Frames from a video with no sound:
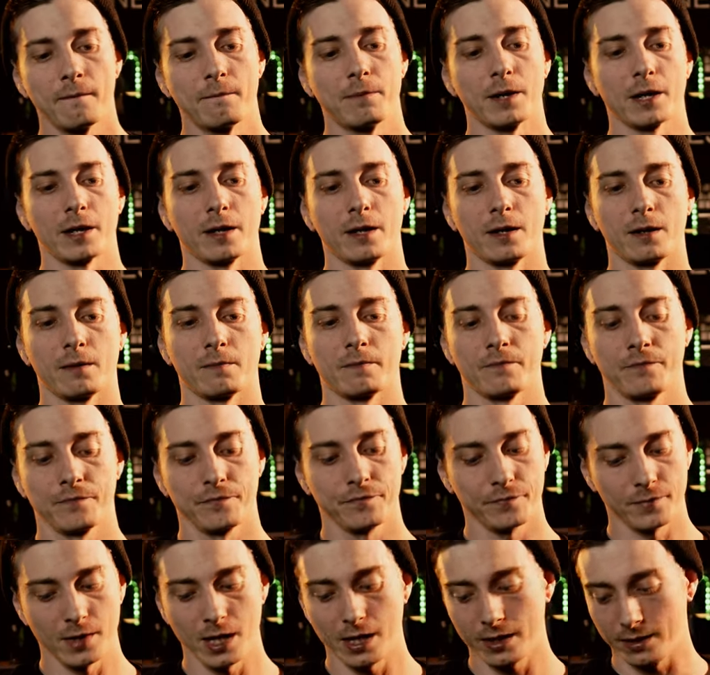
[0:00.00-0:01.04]
But um,
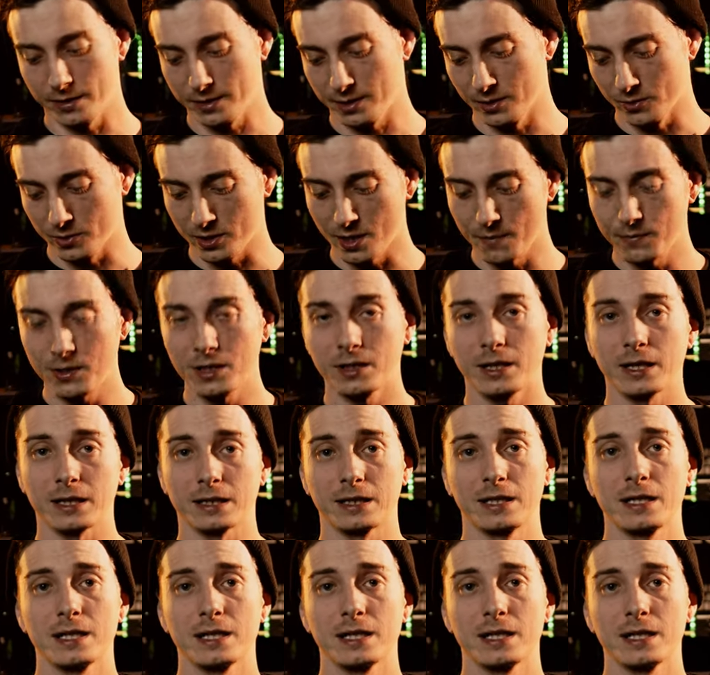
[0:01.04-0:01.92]
yeah, so something like